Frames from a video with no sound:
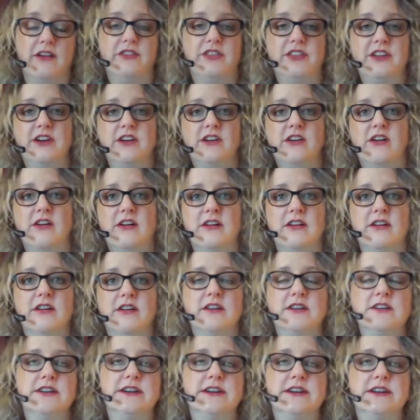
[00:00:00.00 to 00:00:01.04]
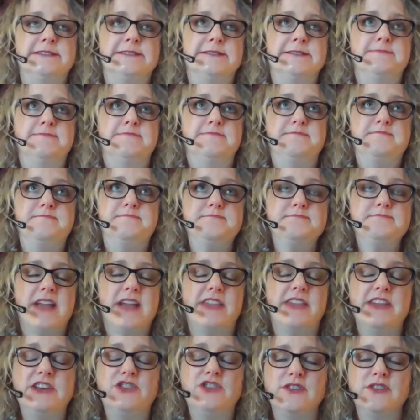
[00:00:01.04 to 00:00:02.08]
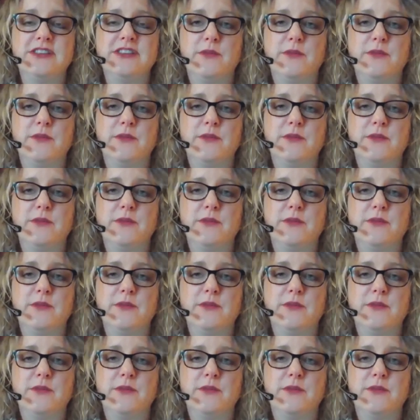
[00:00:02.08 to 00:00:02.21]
There are, I think during